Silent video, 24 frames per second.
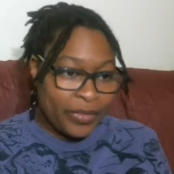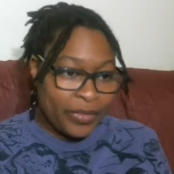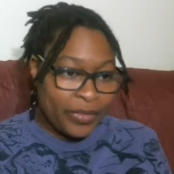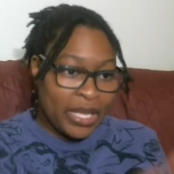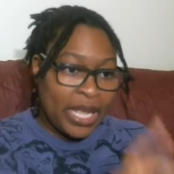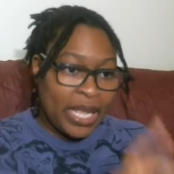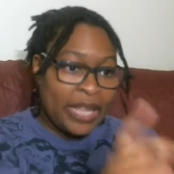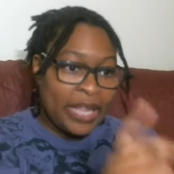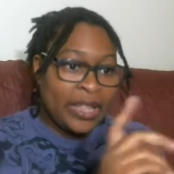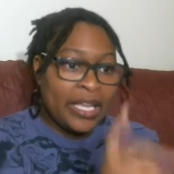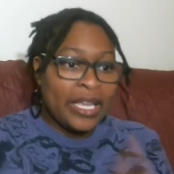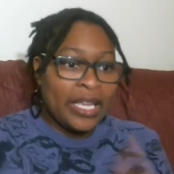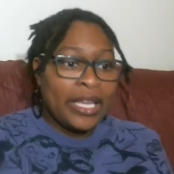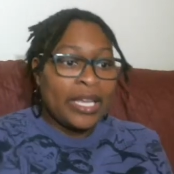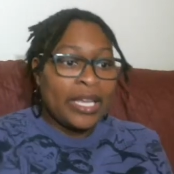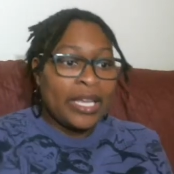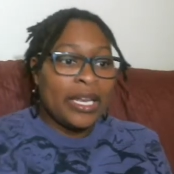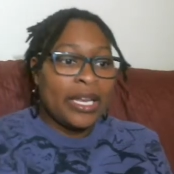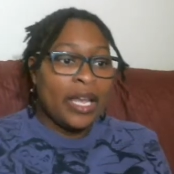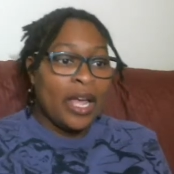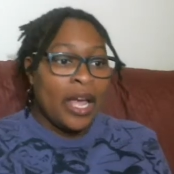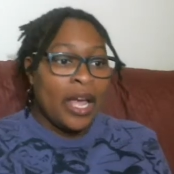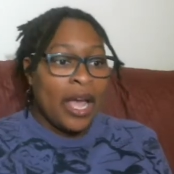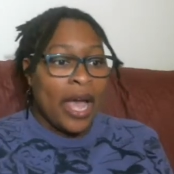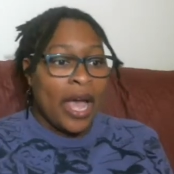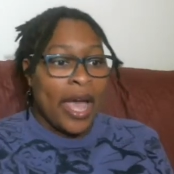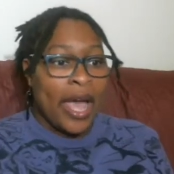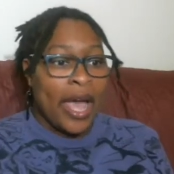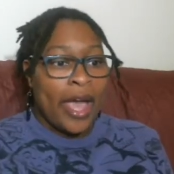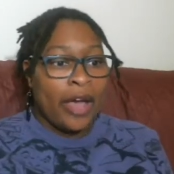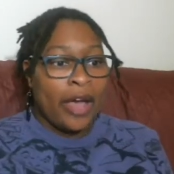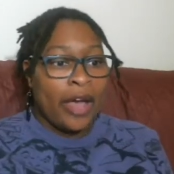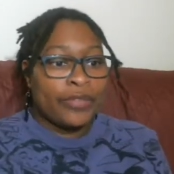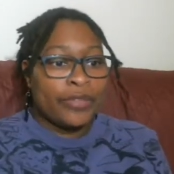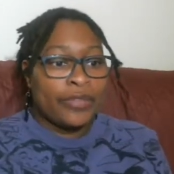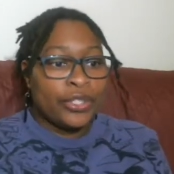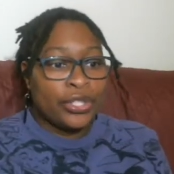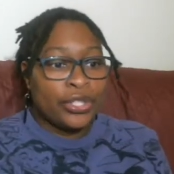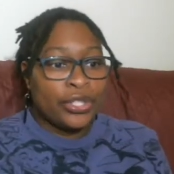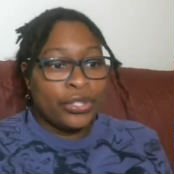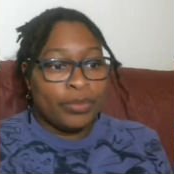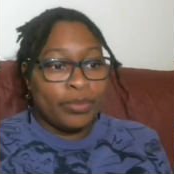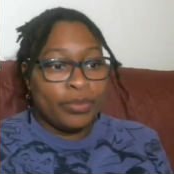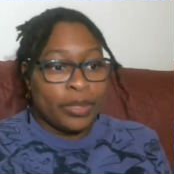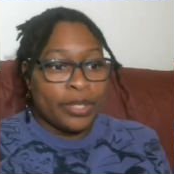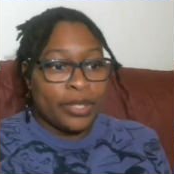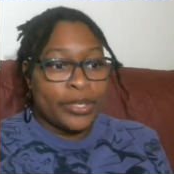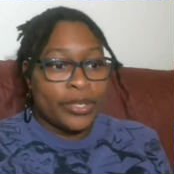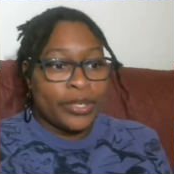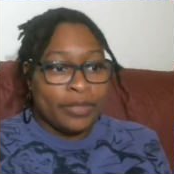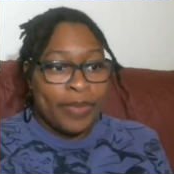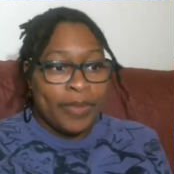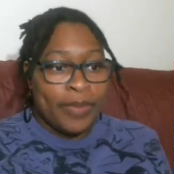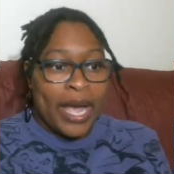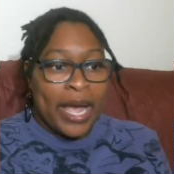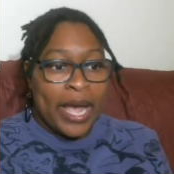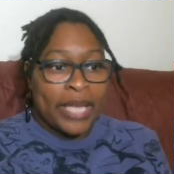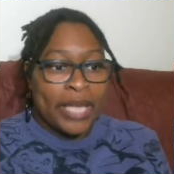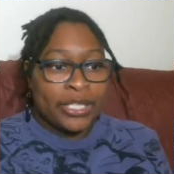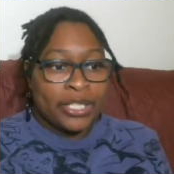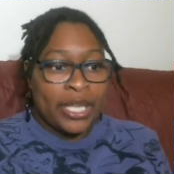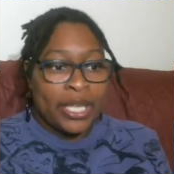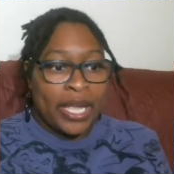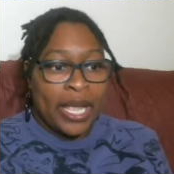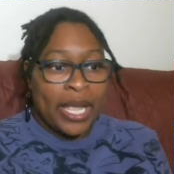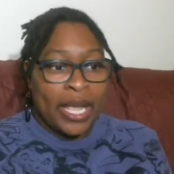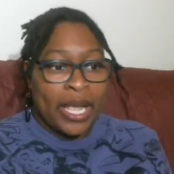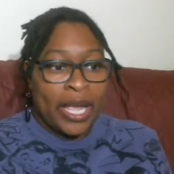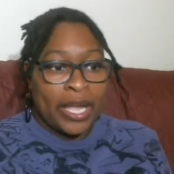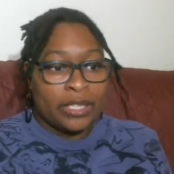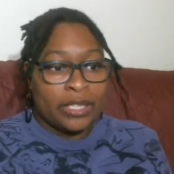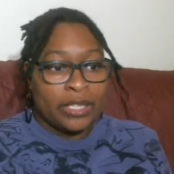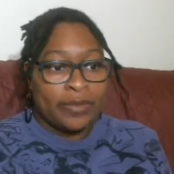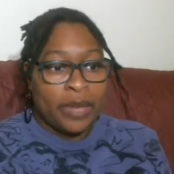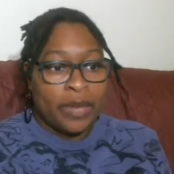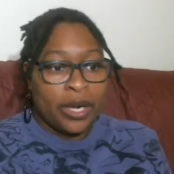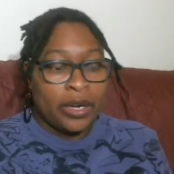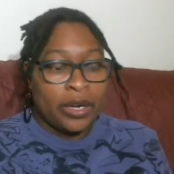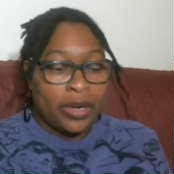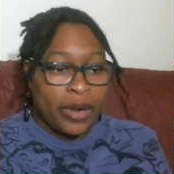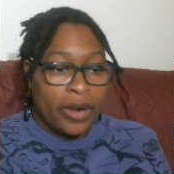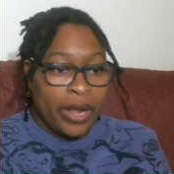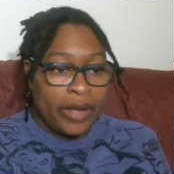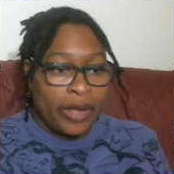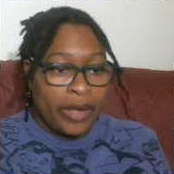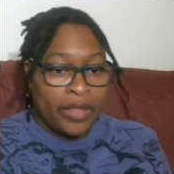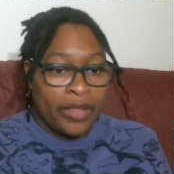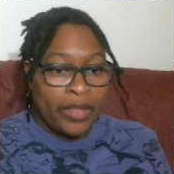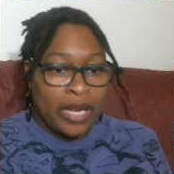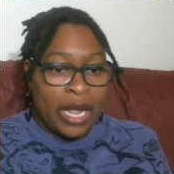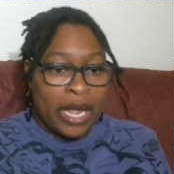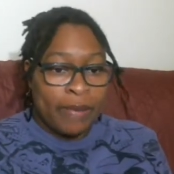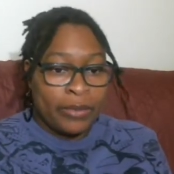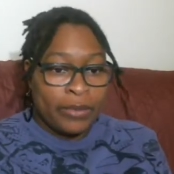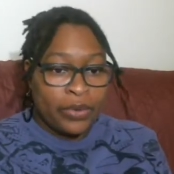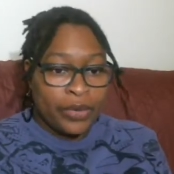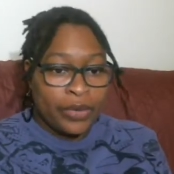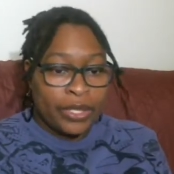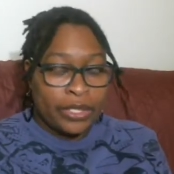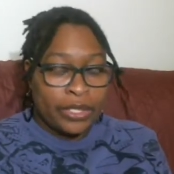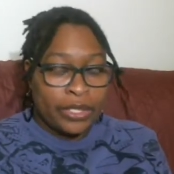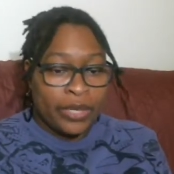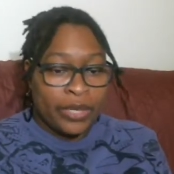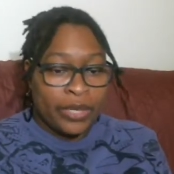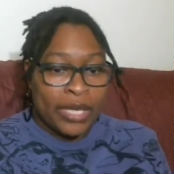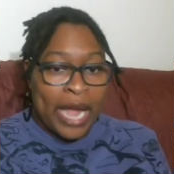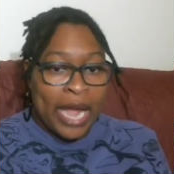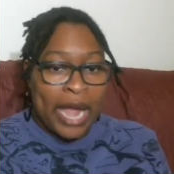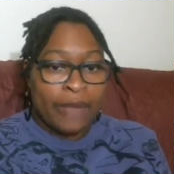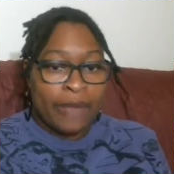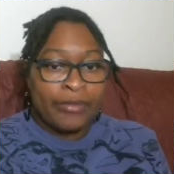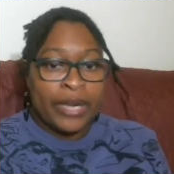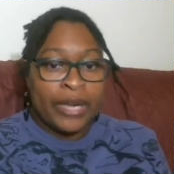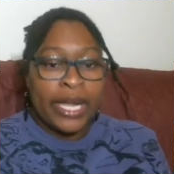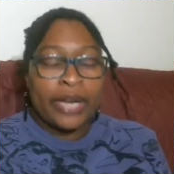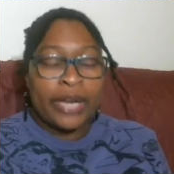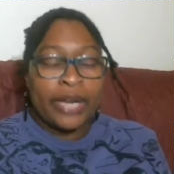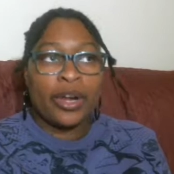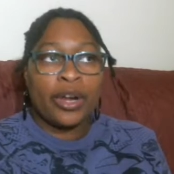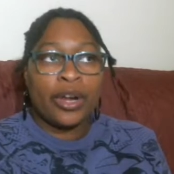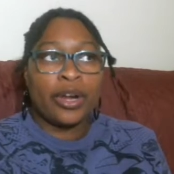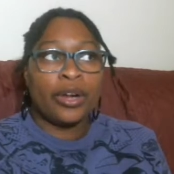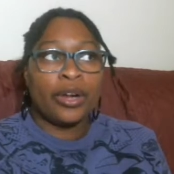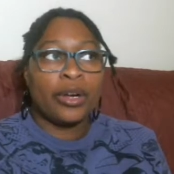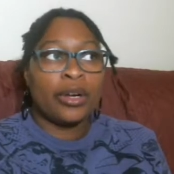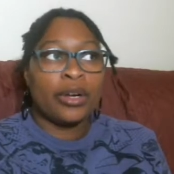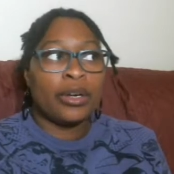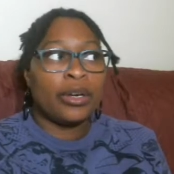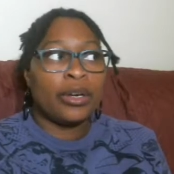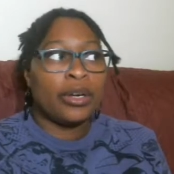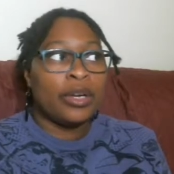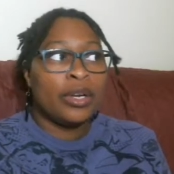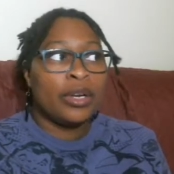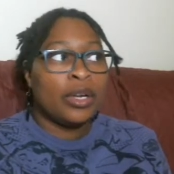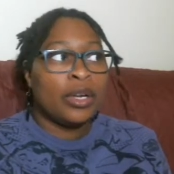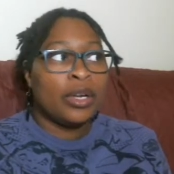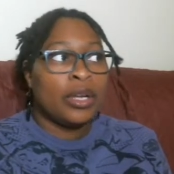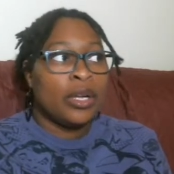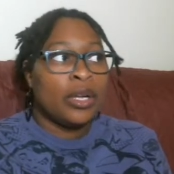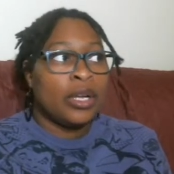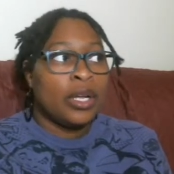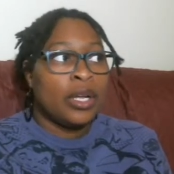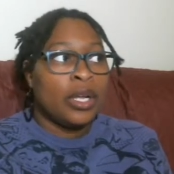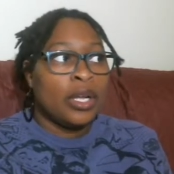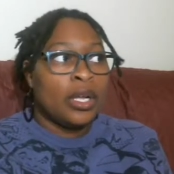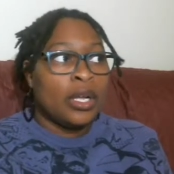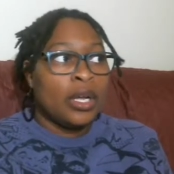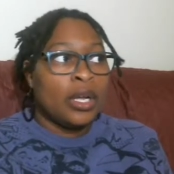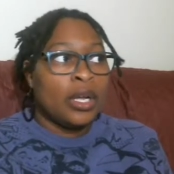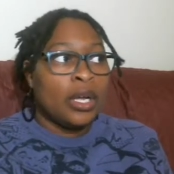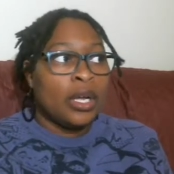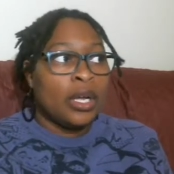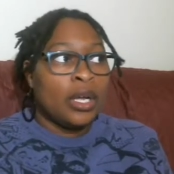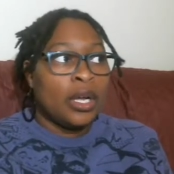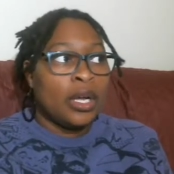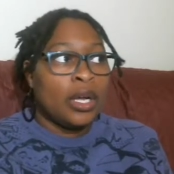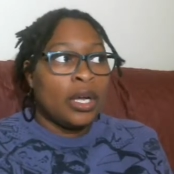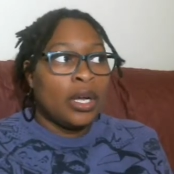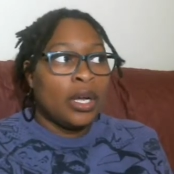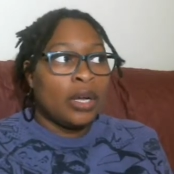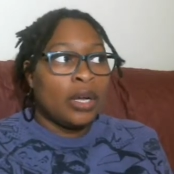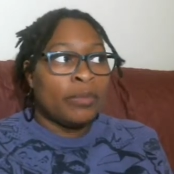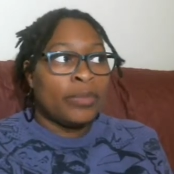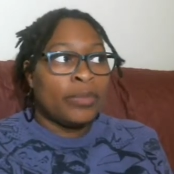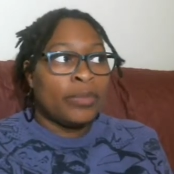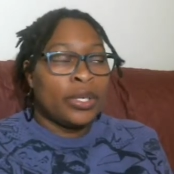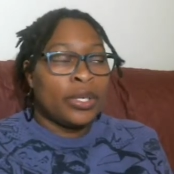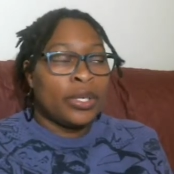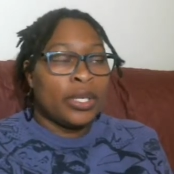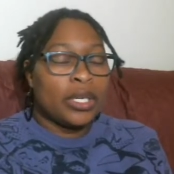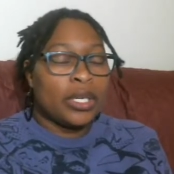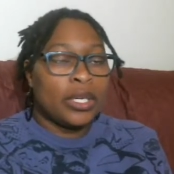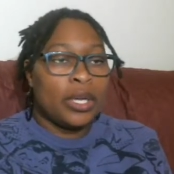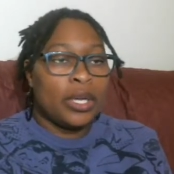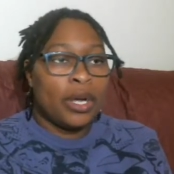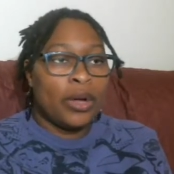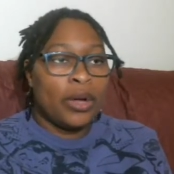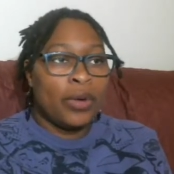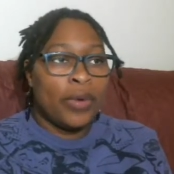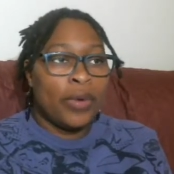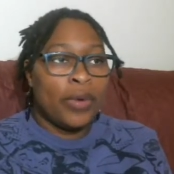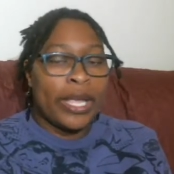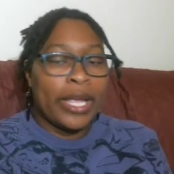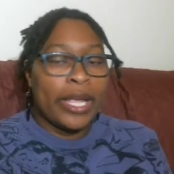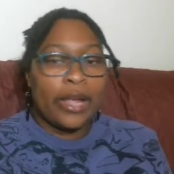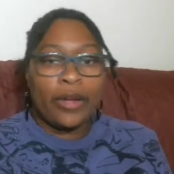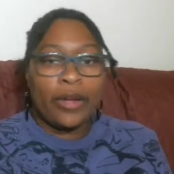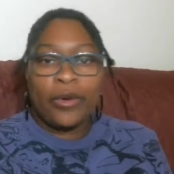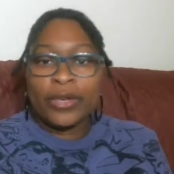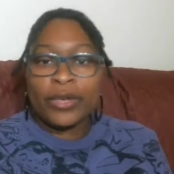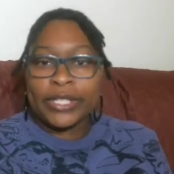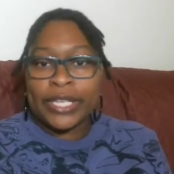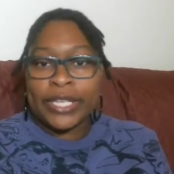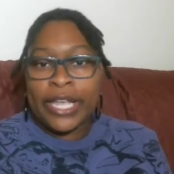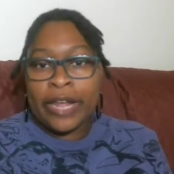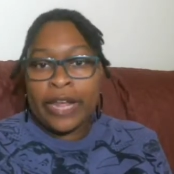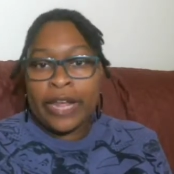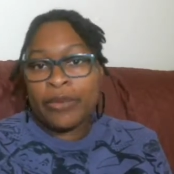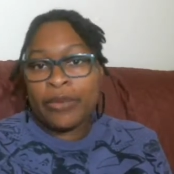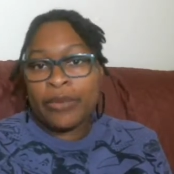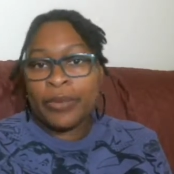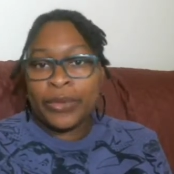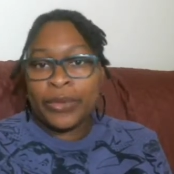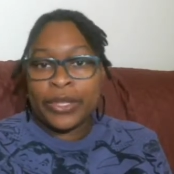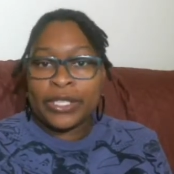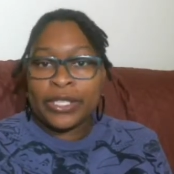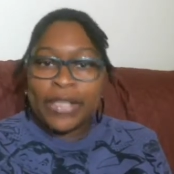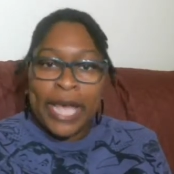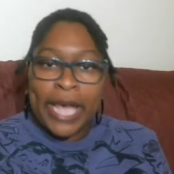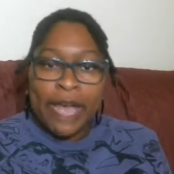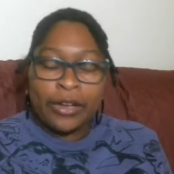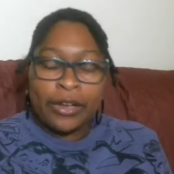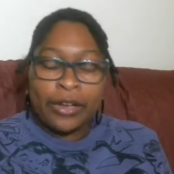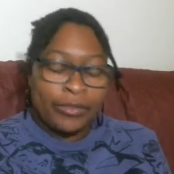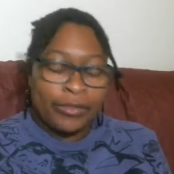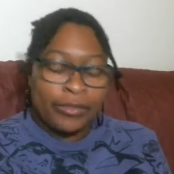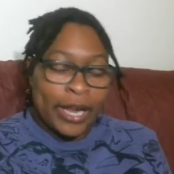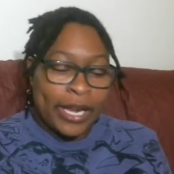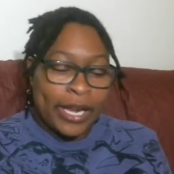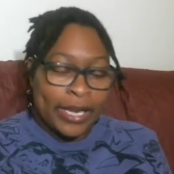And then I have two books by J H Moncrief that I'm going to read. I read her book, oh I can't, of course I can't remember the title right